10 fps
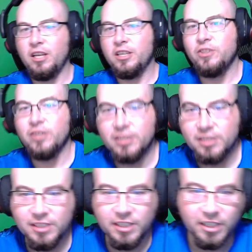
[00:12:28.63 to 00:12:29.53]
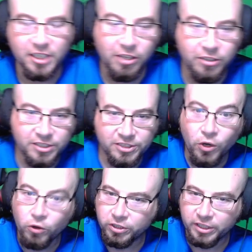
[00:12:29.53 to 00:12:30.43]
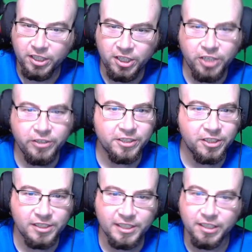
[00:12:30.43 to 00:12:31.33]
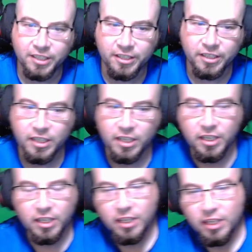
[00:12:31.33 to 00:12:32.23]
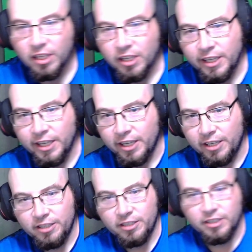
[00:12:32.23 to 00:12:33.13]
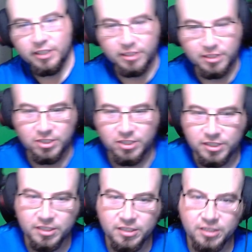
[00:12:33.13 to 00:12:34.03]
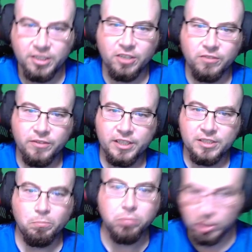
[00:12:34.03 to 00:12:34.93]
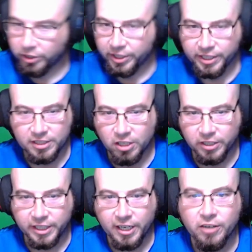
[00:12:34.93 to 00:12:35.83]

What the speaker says: You can see the colors don't look near as good as they did, and it's just, you know, it's blurry as all get out.